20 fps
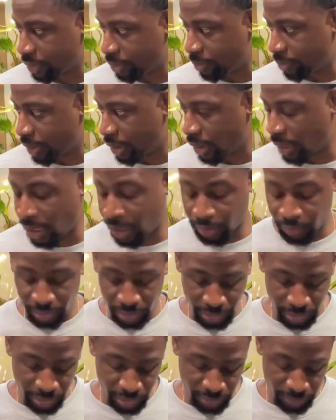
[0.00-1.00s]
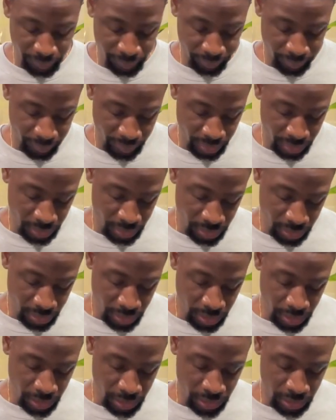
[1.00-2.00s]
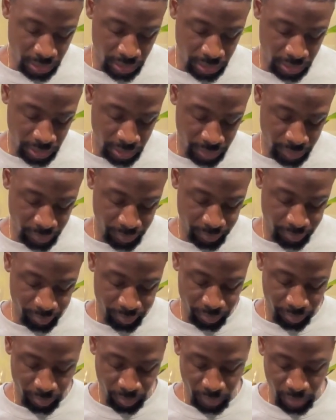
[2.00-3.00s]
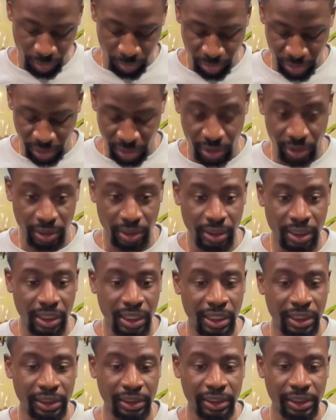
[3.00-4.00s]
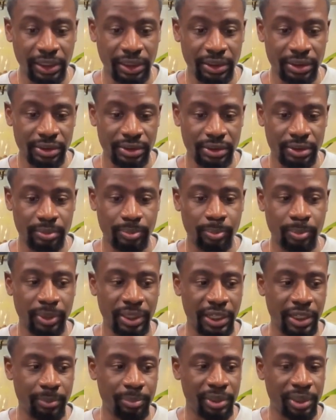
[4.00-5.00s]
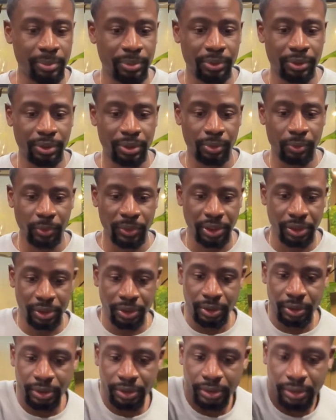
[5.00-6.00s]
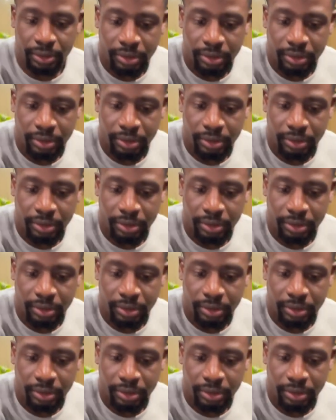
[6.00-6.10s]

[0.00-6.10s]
But I don't really know. But yeah, elitist plant people are weird.